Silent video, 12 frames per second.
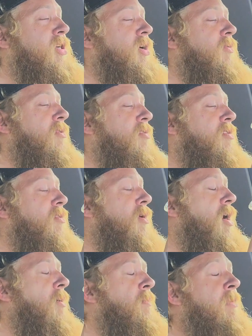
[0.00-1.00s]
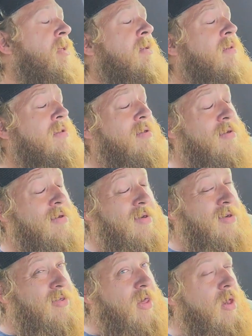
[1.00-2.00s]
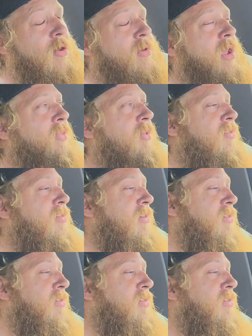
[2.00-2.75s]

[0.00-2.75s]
it once in a while. So, needless to